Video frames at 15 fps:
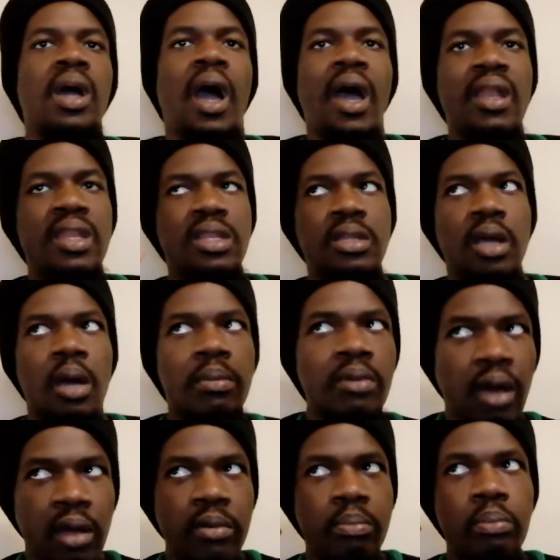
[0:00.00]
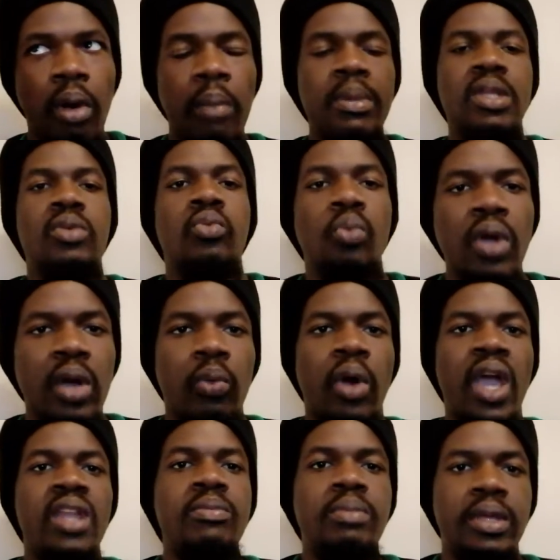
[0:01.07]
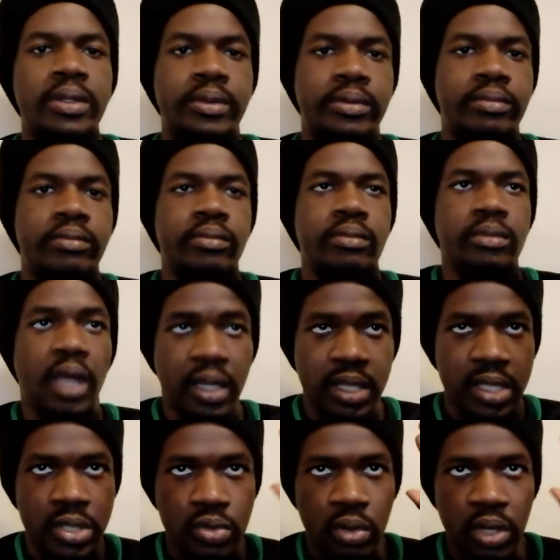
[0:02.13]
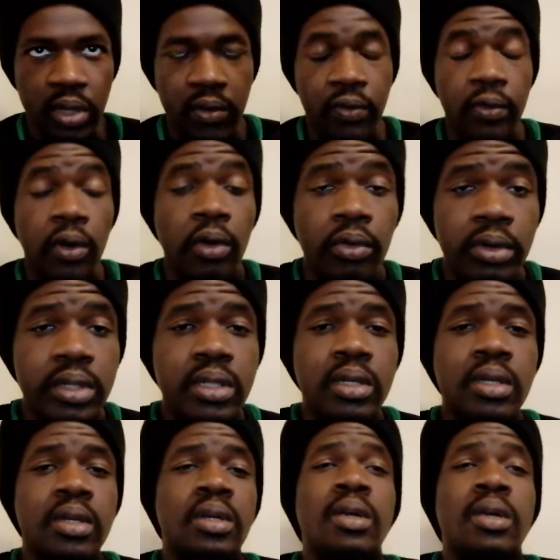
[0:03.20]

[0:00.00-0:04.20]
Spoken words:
and link down on bombing wide men. That is running forward.